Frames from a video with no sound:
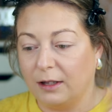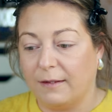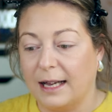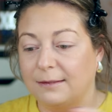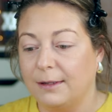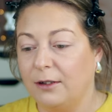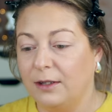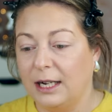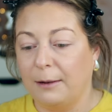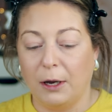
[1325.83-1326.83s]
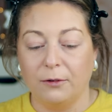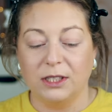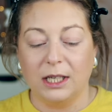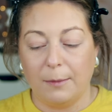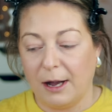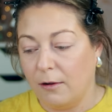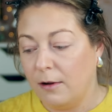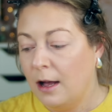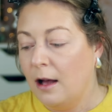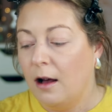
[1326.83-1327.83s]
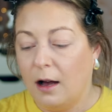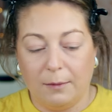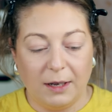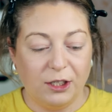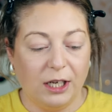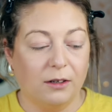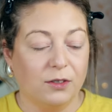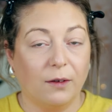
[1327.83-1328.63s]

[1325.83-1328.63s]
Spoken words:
the last video that I posted about on my channel.